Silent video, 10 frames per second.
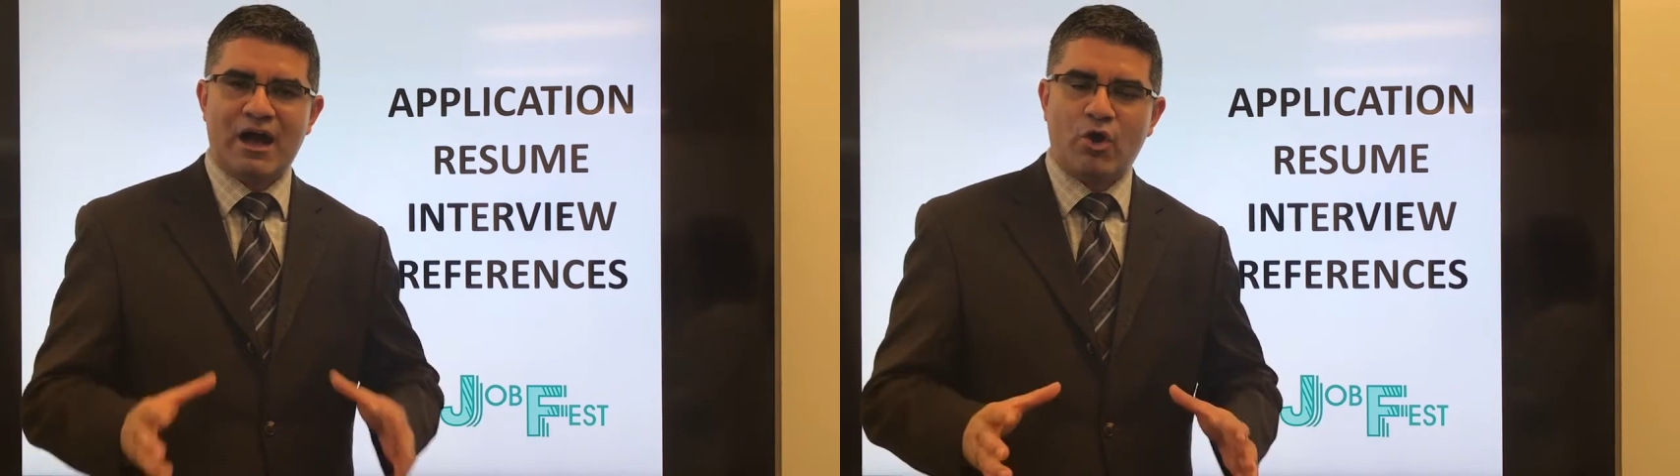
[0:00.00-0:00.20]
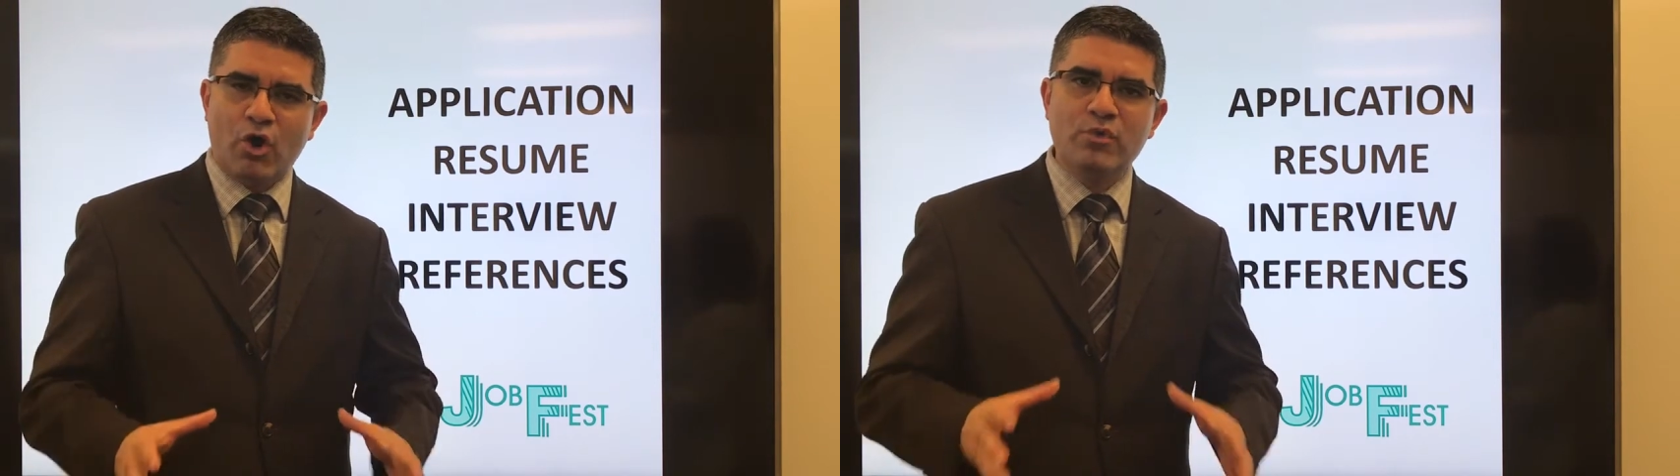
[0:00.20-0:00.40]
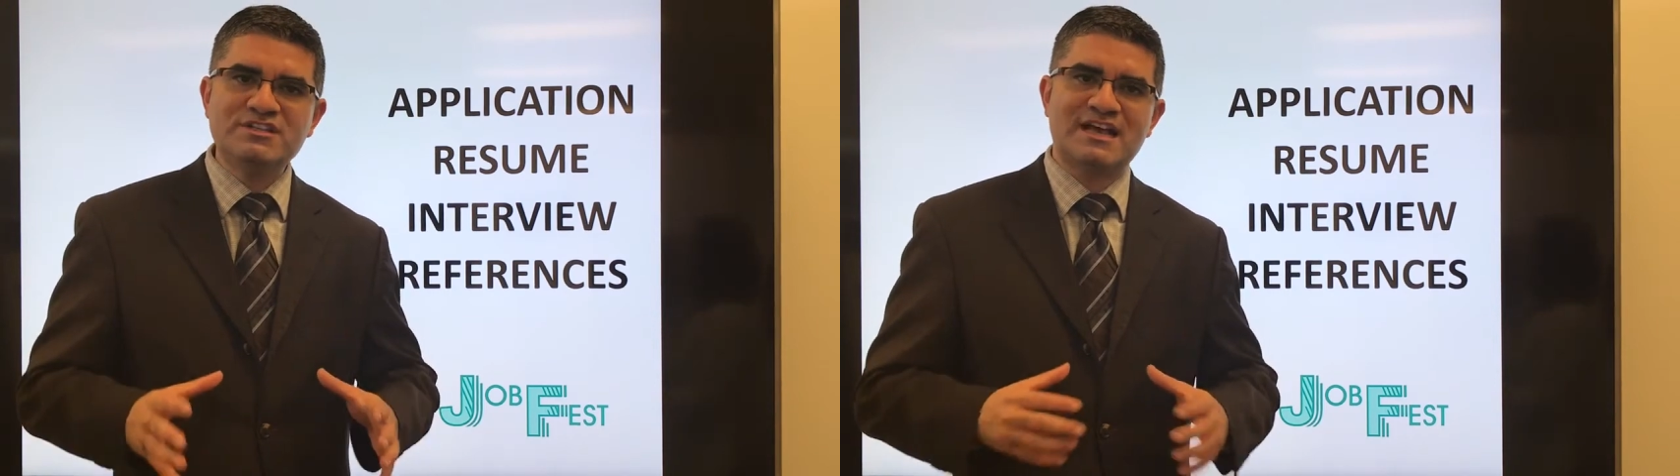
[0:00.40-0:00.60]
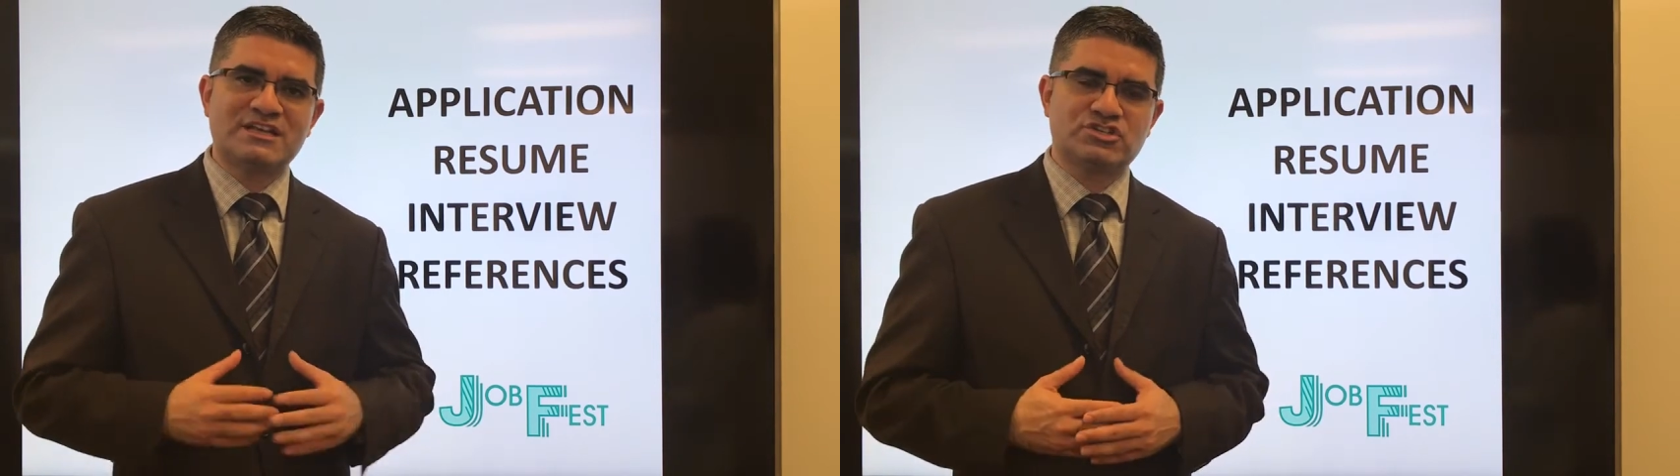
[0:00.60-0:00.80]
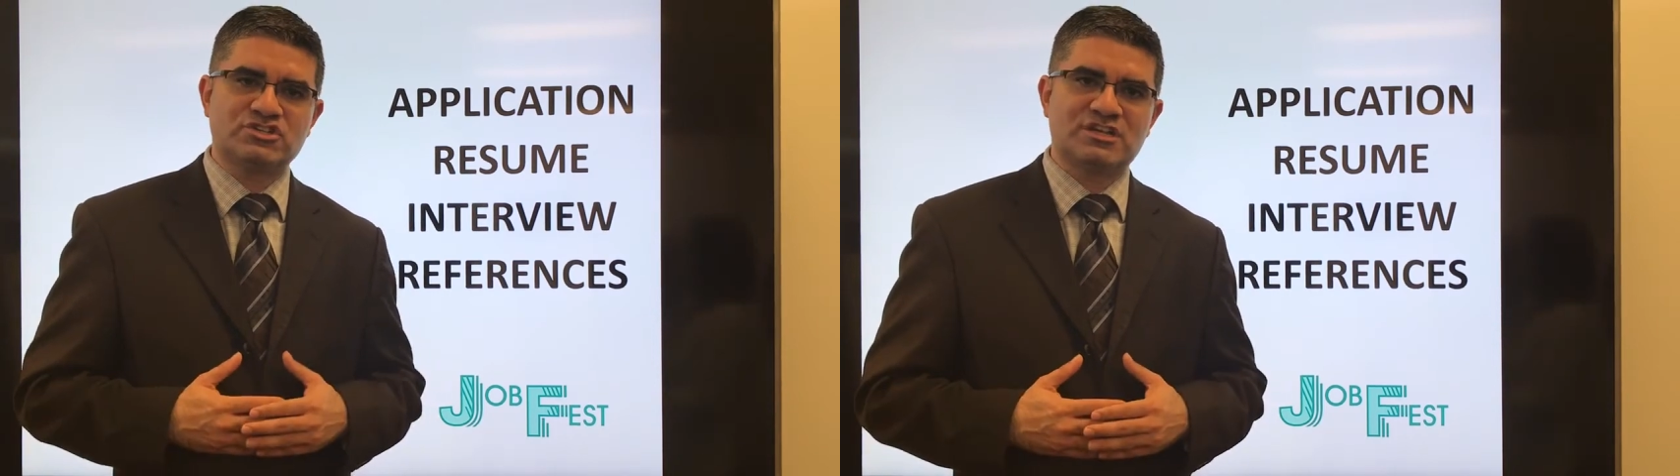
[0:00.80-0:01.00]
always
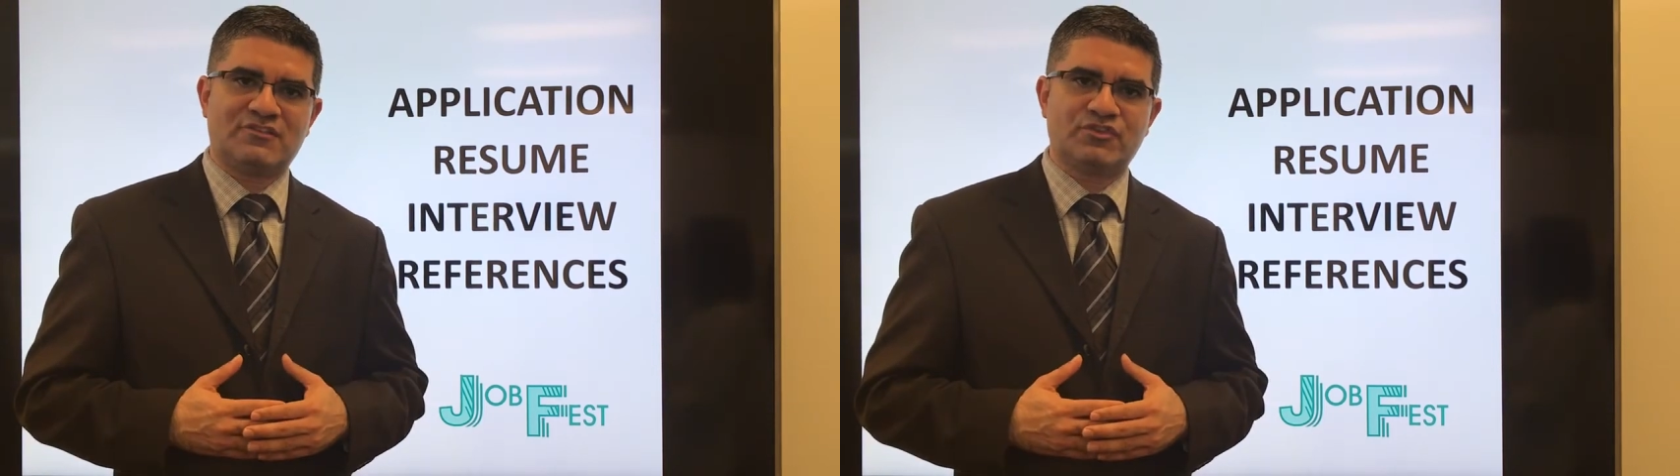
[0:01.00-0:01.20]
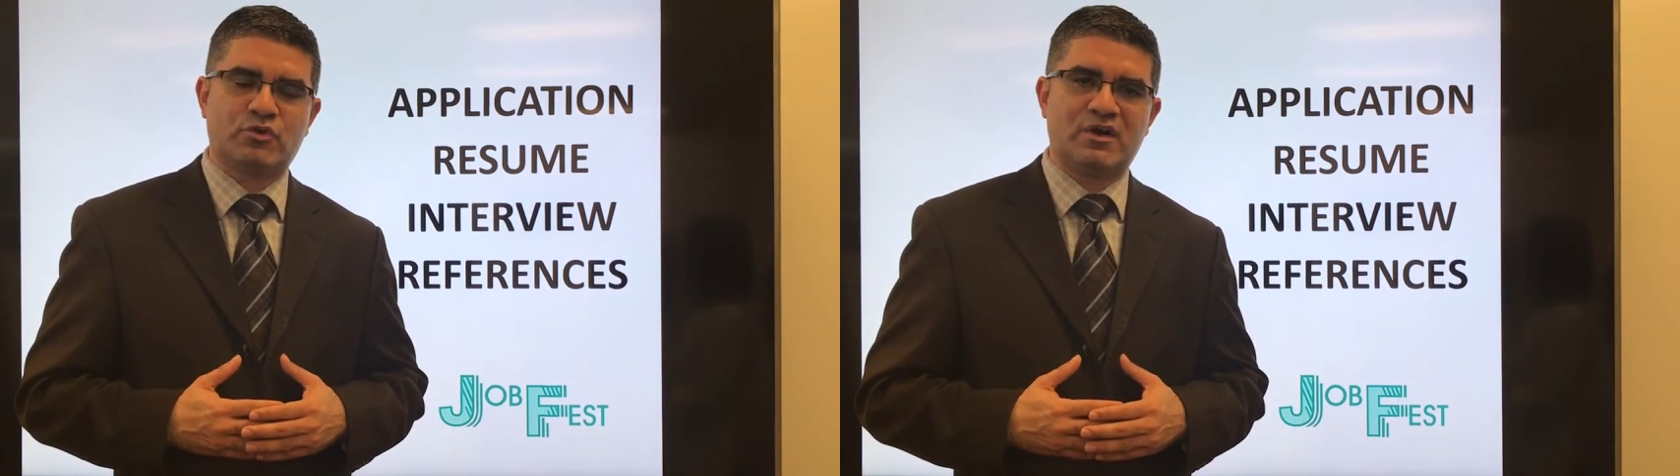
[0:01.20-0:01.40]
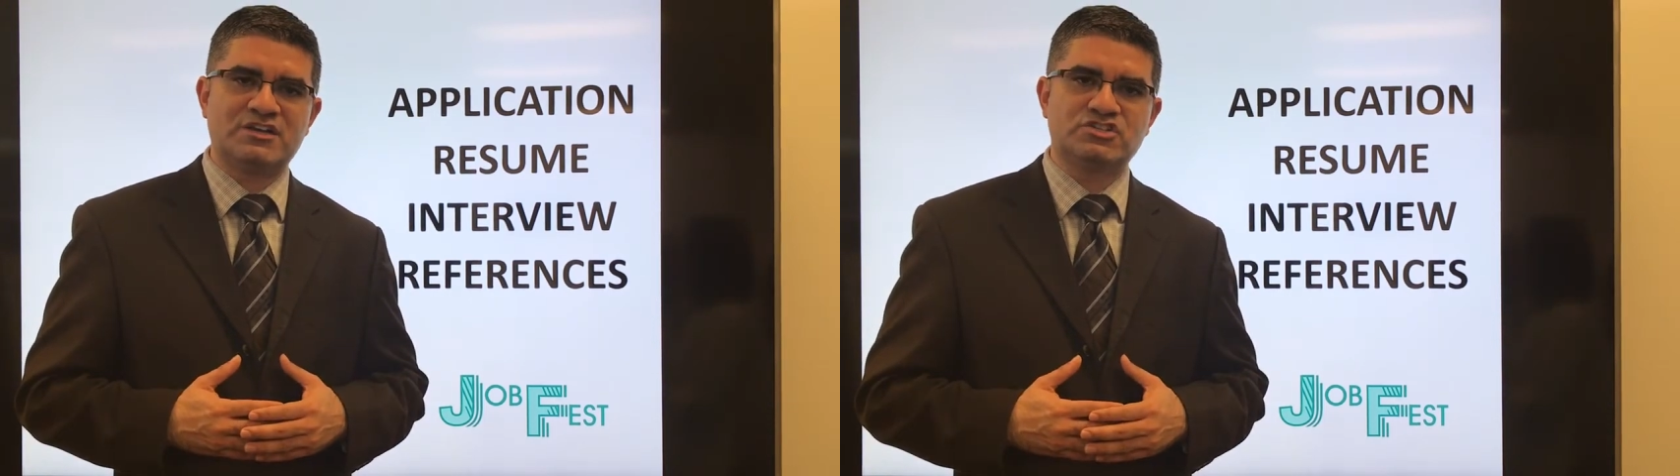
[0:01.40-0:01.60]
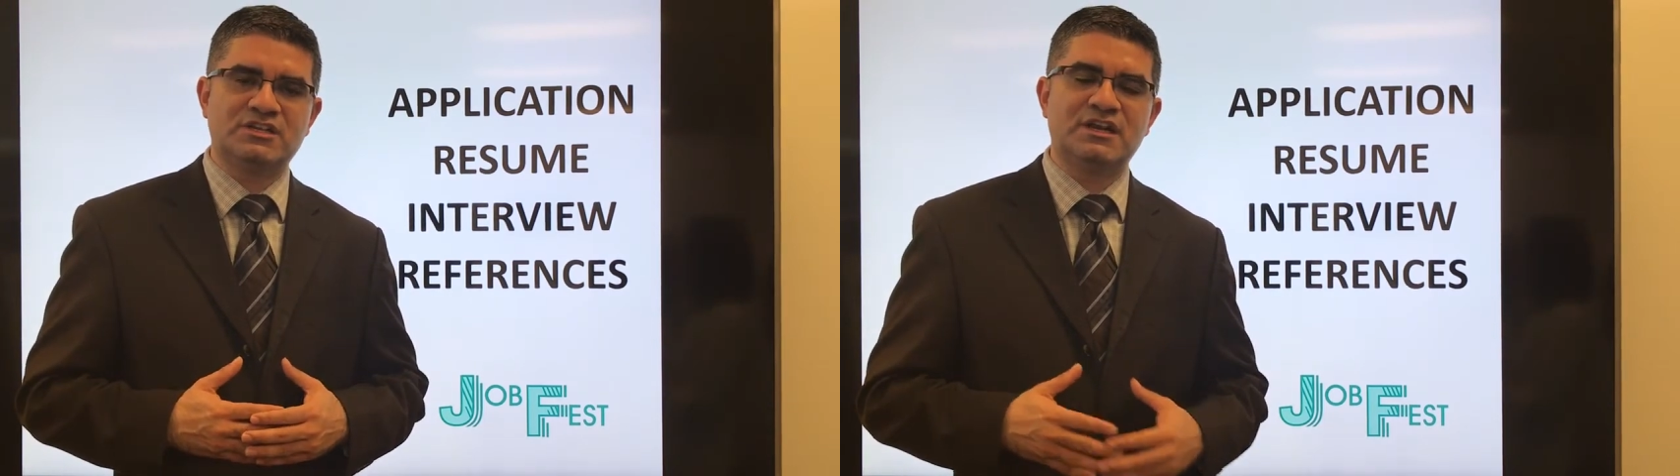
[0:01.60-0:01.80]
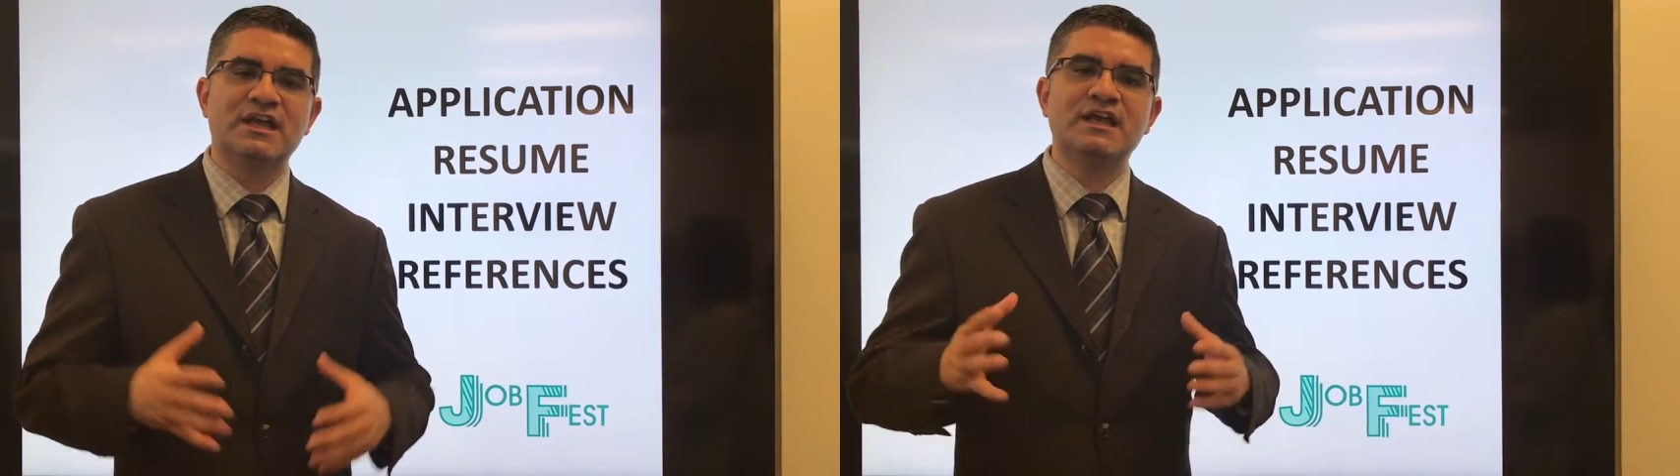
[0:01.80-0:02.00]
ask yourself the question,